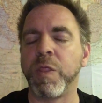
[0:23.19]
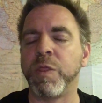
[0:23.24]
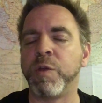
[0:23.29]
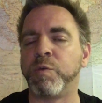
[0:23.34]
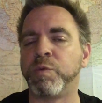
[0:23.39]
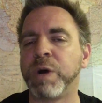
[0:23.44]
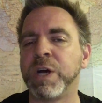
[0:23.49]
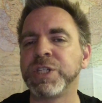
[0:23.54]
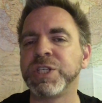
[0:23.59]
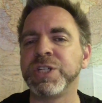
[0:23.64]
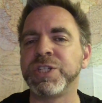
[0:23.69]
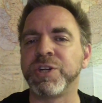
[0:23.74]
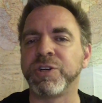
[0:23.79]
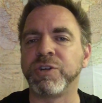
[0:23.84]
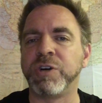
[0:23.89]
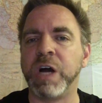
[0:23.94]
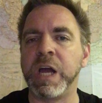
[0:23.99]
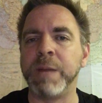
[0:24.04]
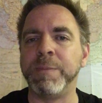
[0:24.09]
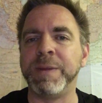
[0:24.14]
The Russians are
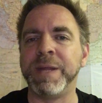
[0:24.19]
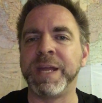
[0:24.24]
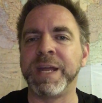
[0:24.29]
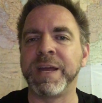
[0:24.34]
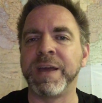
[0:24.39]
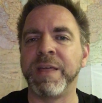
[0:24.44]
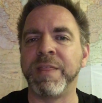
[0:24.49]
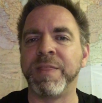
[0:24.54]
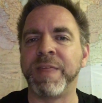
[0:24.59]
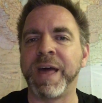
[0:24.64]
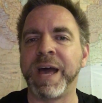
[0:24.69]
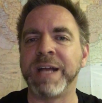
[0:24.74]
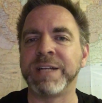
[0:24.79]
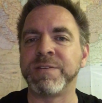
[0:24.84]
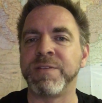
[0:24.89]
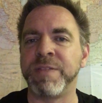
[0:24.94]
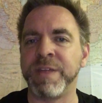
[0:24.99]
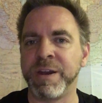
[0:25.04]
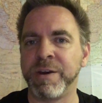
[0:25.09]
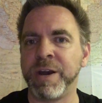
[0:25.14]
claiming
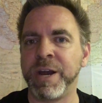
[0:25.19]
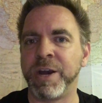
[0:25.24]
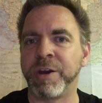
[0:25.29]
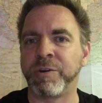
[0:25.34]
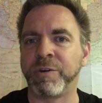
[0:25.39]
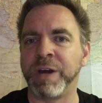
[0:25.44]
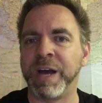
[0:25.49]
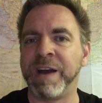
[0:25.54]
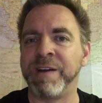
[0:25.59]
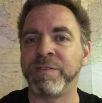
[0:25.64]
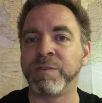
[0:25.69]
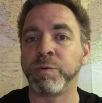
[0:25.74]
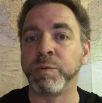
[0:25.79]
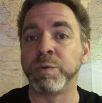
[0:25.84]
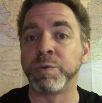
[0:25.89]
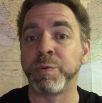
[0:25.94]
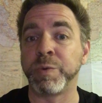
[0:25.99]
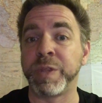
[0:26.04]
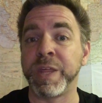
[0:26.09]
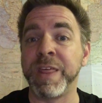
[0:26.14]
that their aircraft
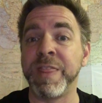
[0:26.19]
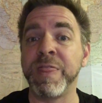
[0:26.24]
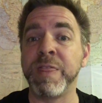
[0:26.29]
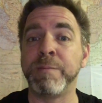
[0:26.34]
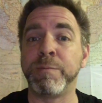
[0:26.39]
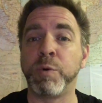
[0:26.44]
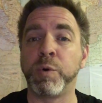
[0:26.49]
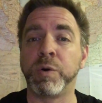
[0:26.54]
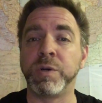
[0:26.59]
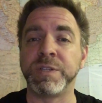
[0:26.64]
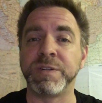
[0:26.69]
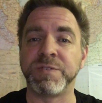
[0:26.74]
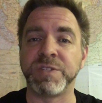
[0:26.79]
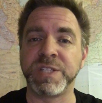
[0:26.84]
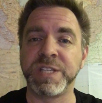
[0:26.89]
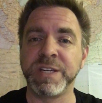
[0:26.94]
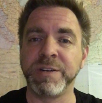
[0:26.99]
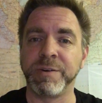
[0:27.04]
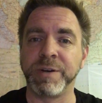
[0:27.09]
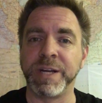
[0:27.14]
was within the borders of
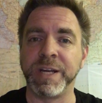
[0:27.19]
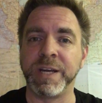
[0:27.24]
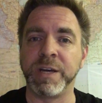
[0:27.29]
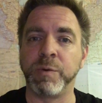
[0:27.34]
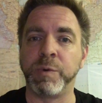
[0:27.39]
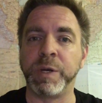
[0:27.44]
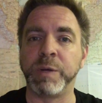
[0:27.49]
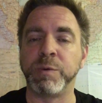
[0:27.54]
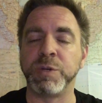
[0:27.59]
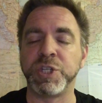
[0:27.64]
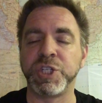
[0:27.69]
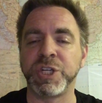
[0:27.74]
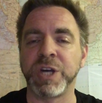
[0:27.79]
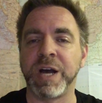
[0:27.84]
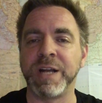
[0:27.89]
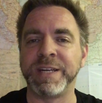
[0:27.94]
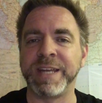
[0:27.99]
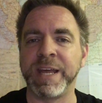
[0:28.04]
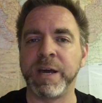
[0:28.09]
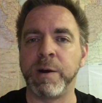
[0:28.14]
Syria when it was
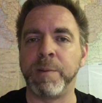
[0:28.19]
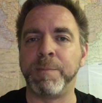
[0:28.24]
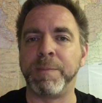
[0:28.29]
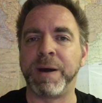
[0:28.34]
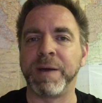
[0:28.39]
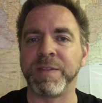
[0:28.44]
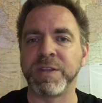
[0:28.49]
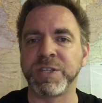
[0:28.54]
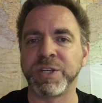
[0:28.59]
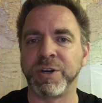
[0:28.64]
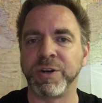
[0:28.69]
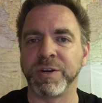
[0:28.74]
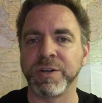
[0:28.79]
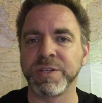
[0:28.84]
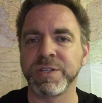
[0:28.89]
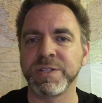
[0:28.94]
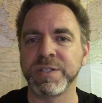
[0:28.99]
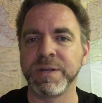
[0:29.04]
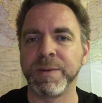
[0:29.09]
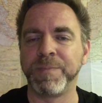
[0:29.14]
shot down by the
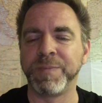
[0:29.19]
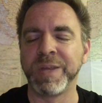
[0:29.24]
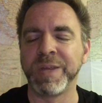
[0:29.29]
Turks.